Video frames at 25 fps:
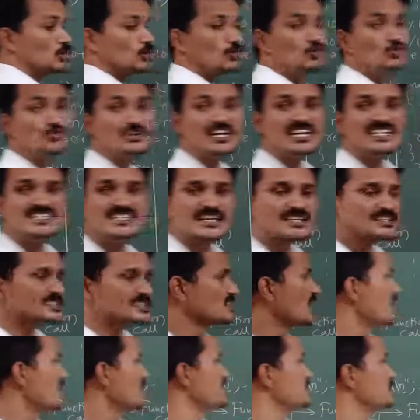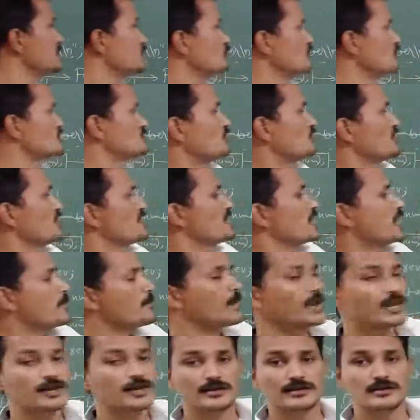2 is assigned to which
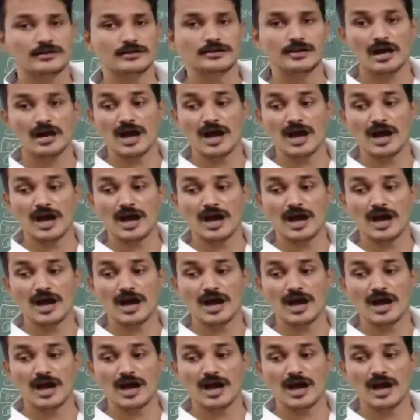variable?